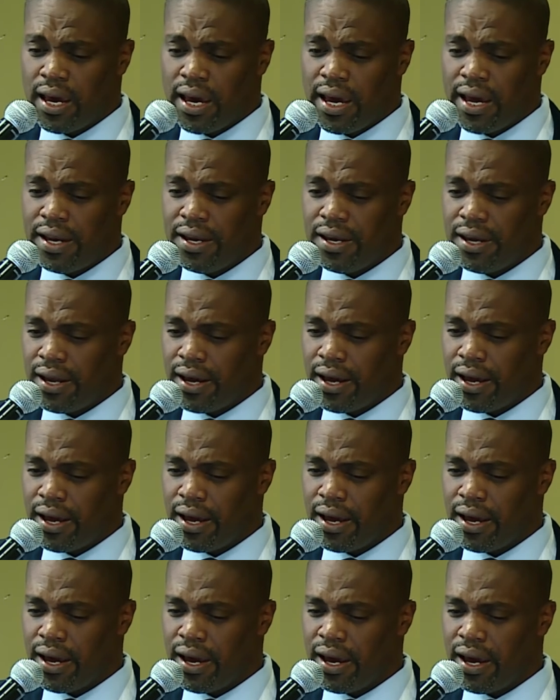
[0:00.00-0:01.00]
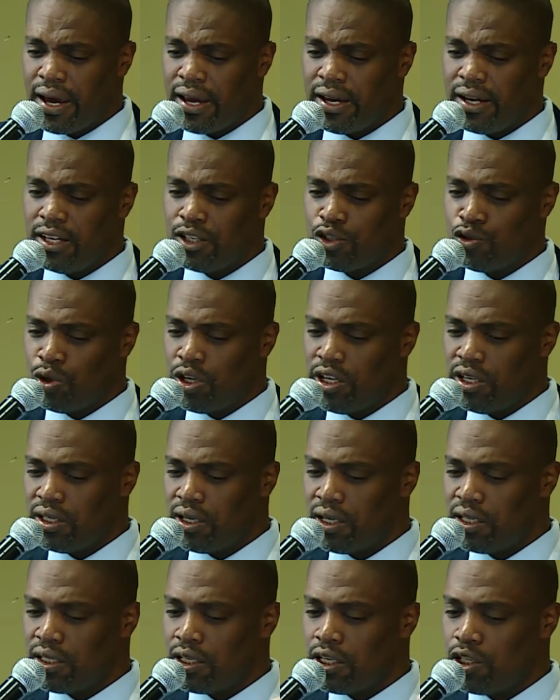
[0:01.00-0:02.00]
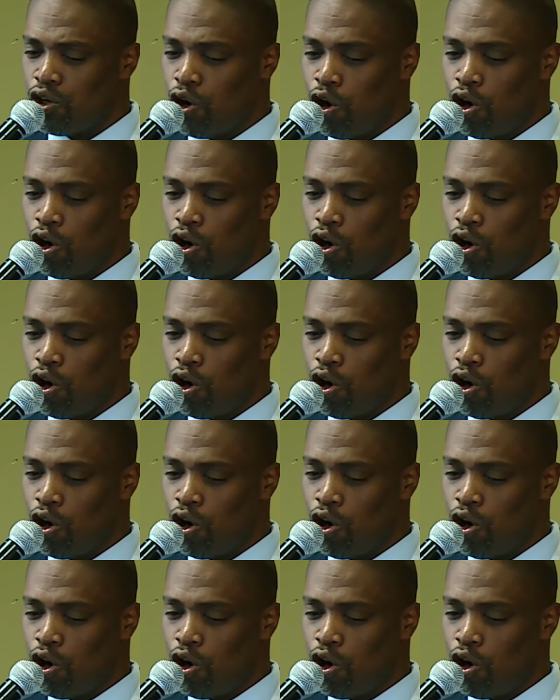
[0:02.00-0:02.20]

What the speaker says: and it